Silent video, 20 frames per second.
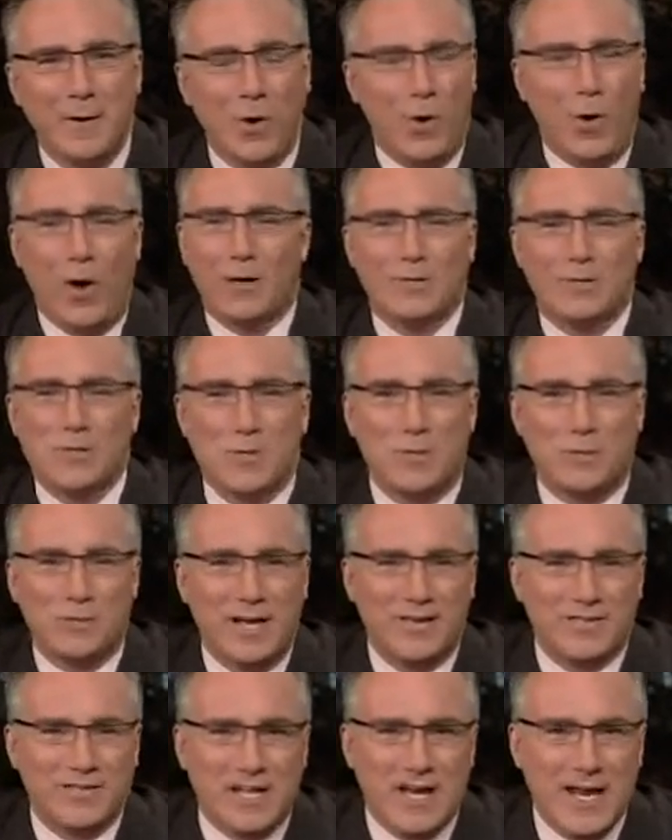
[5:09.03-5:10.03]
who also
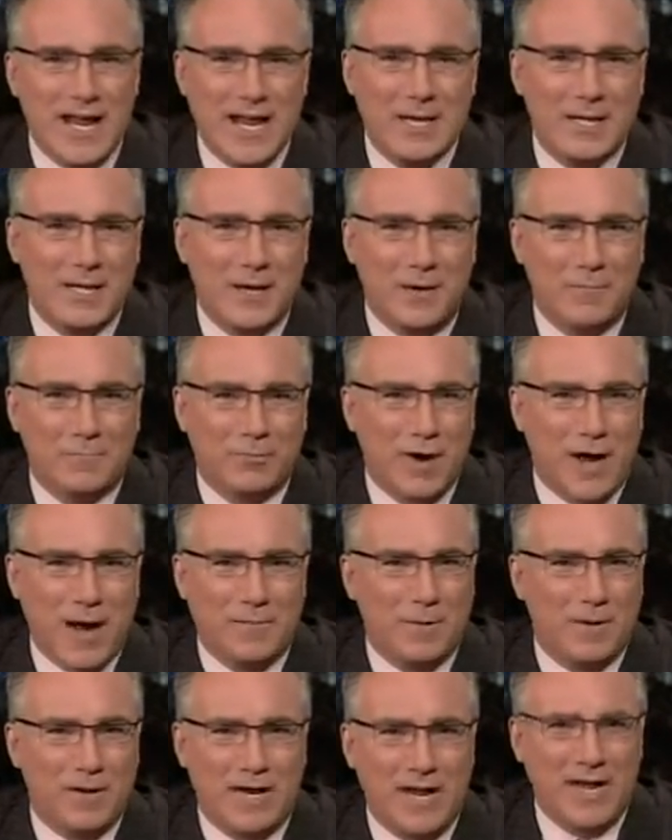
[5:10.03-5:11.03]
believes that income,
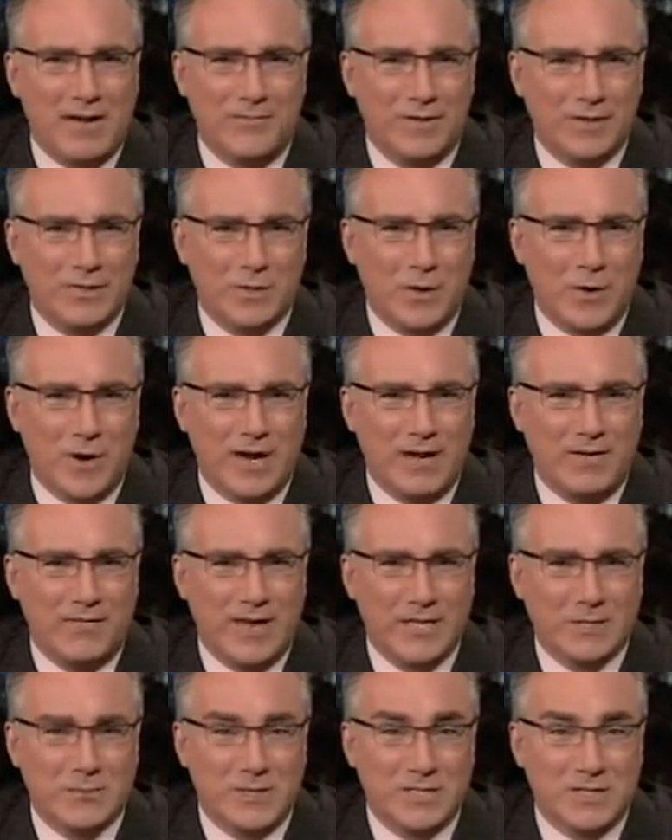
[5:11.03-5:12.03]
property, inventory, and
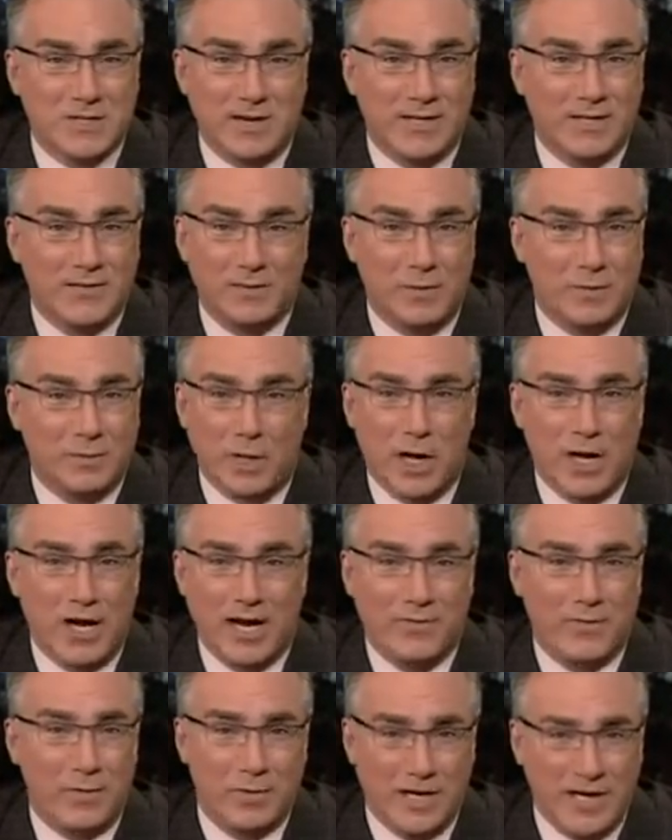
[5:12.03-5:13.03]
investments collectively
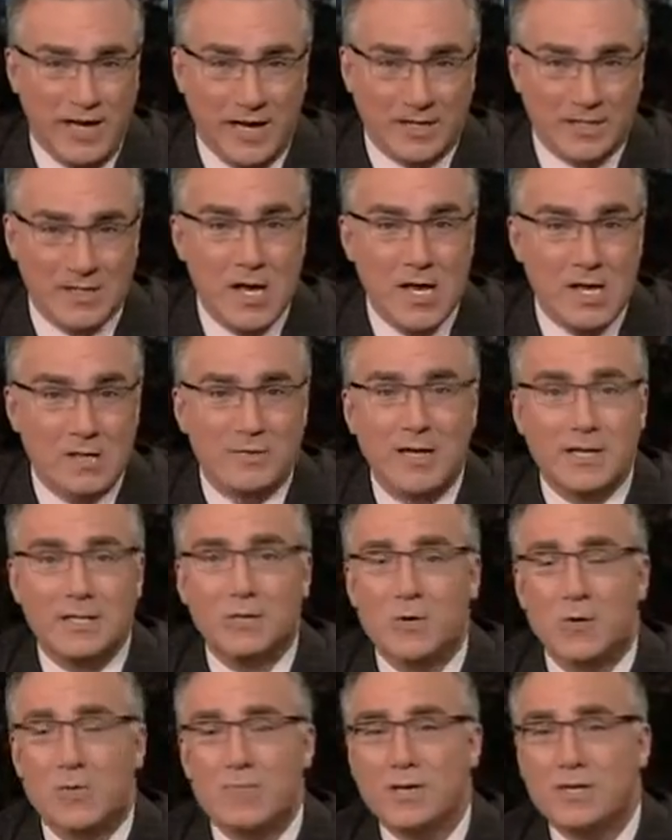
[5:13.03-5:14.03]
belonging to everybody else
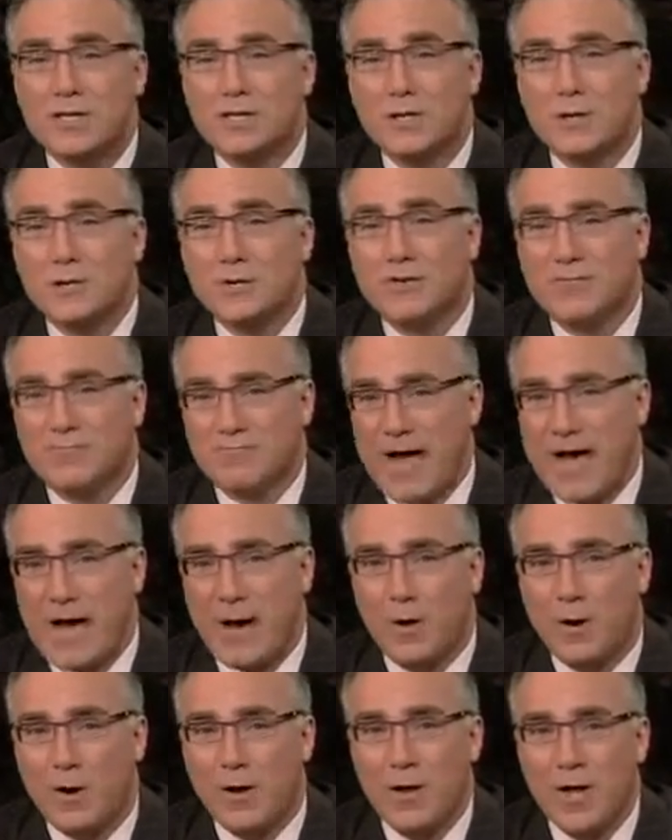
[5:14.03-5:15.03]
leads to a misuse of
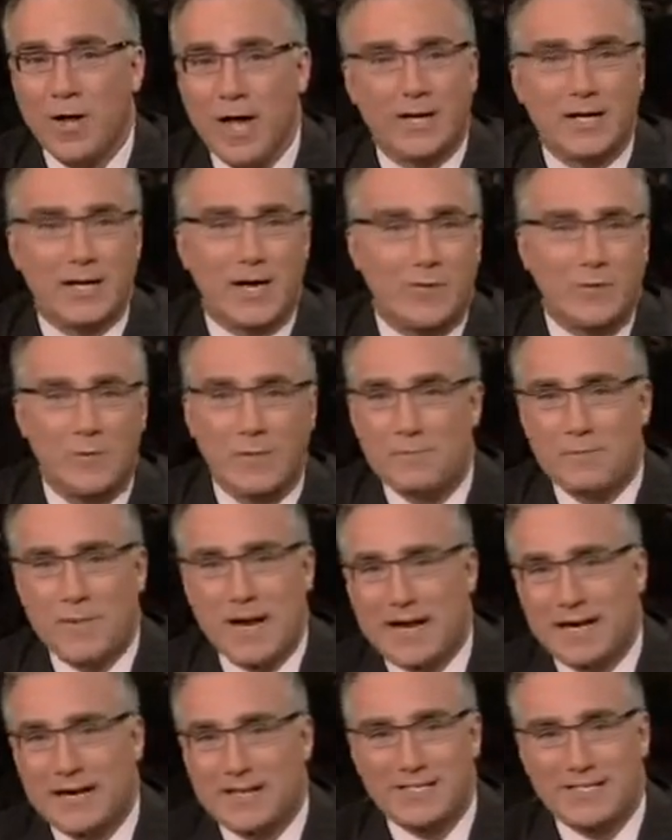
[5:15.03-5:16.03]
power and government
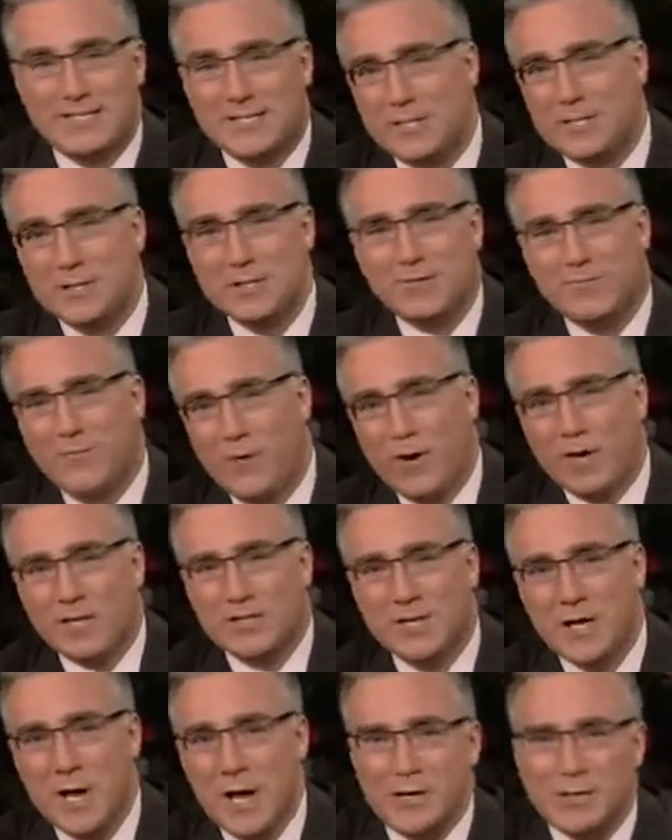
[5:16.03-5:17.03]
making decisions for
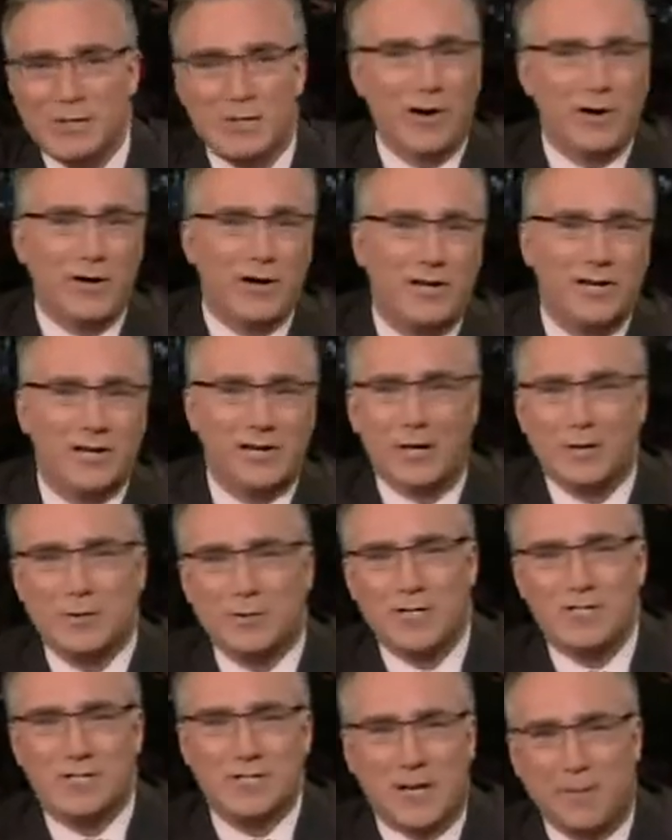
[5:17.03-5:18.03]
us, turning
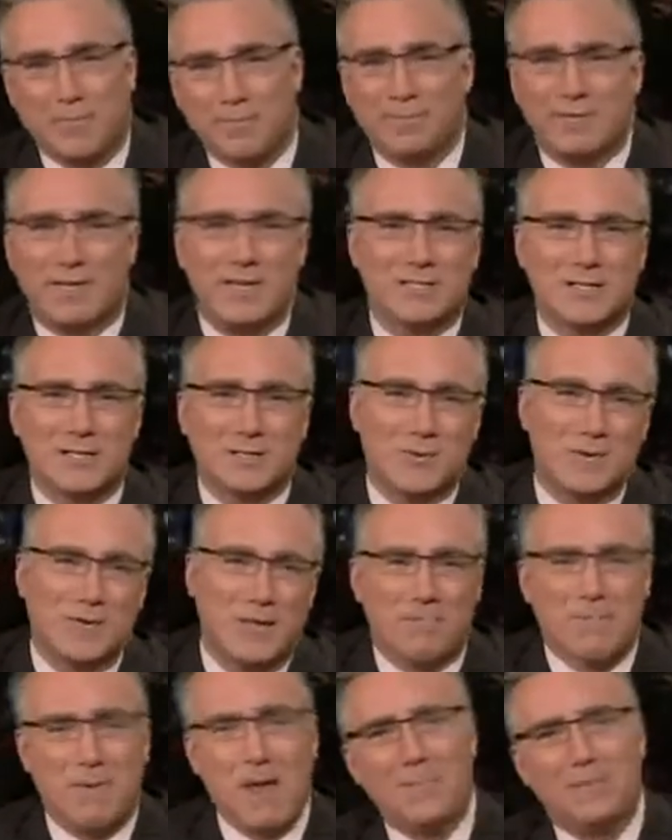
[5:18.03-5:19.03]
countries into places where
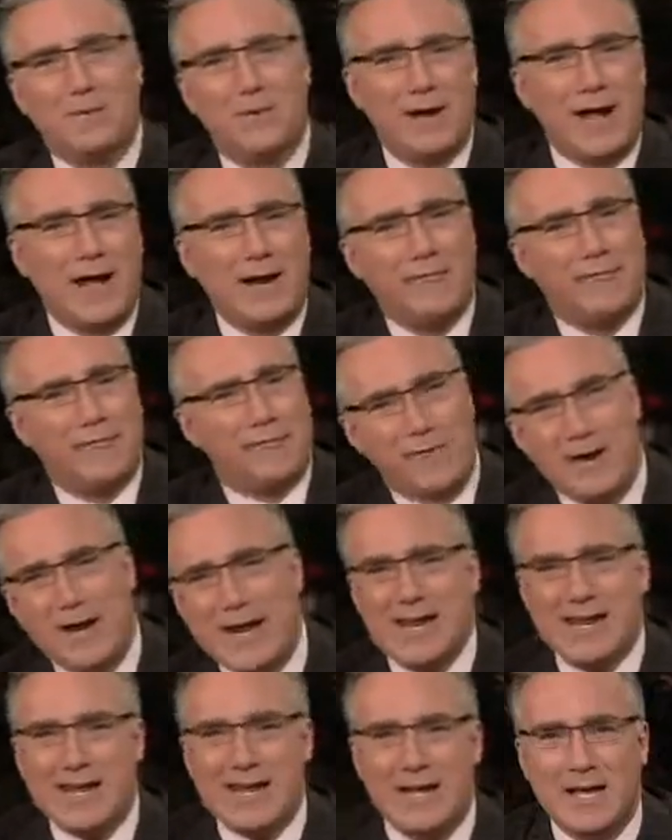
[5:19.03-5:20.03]
the people are not
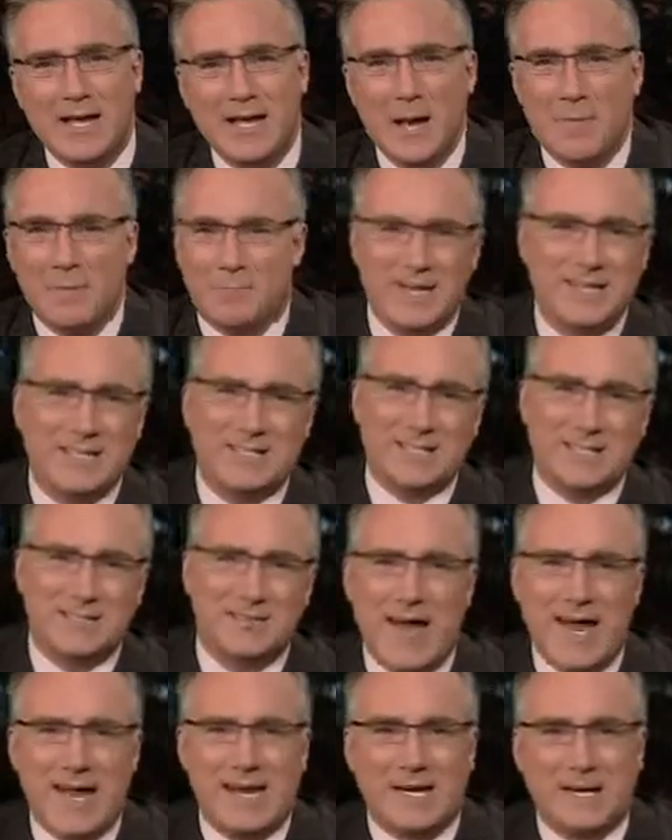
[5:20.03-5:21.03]
free. Places
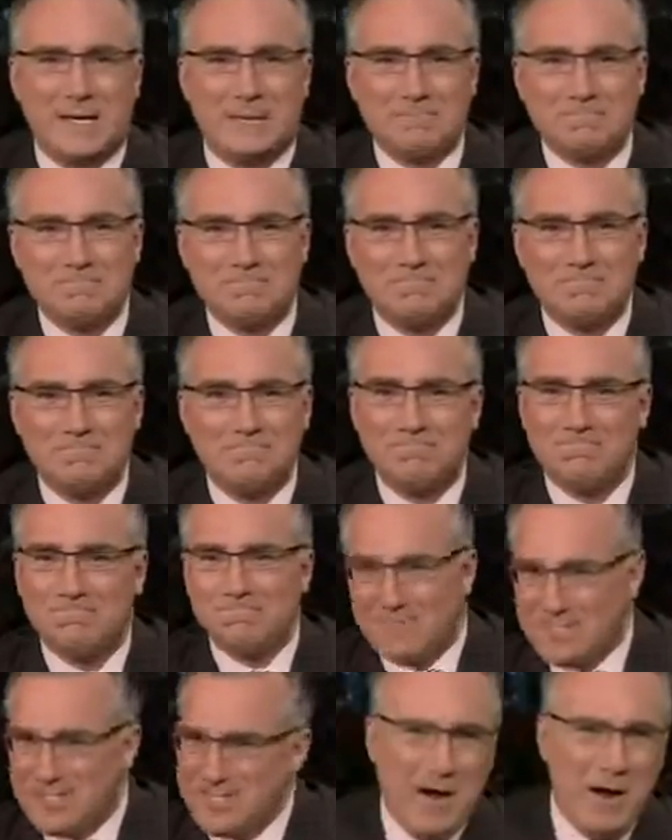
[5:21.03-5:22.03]
like
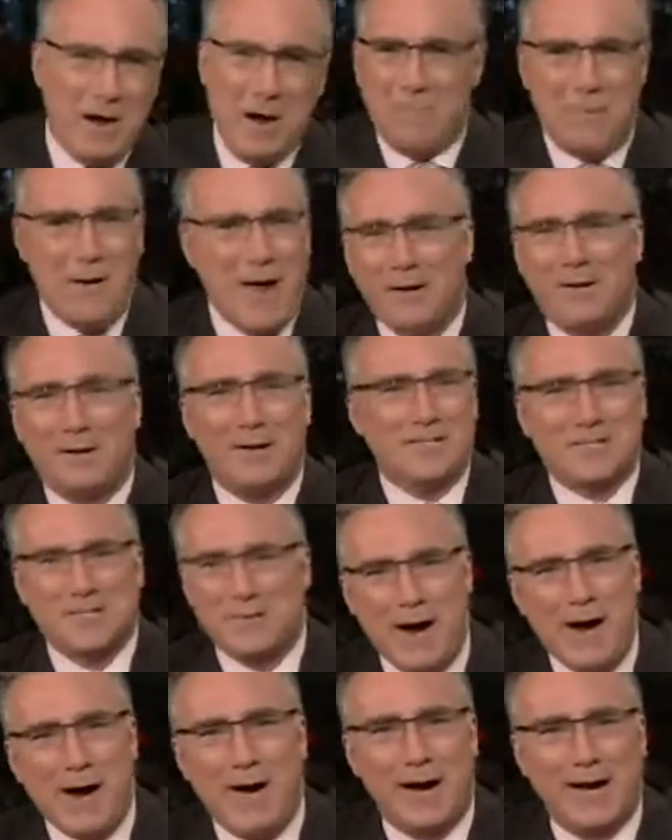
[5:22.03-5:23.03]
Sarah Palin's
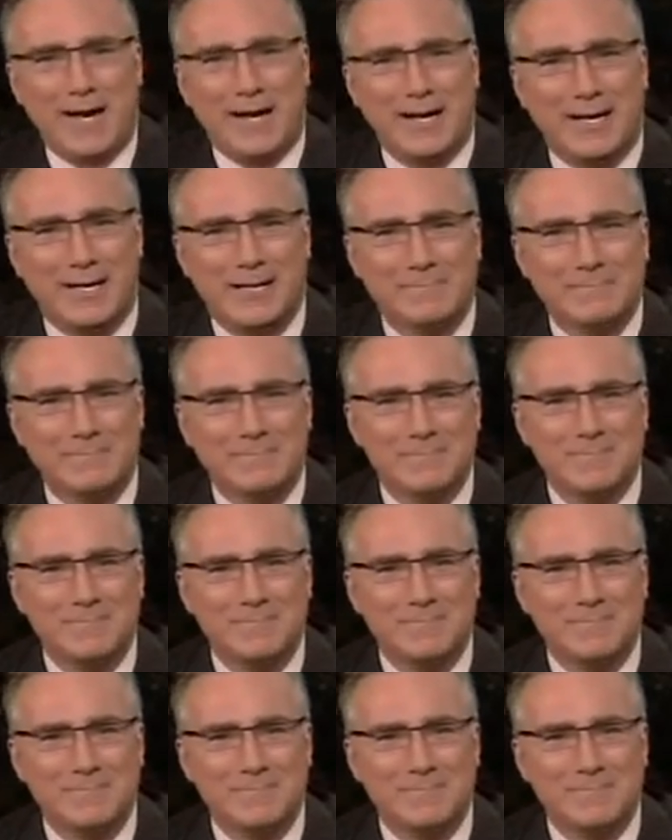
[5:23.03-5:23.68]
America.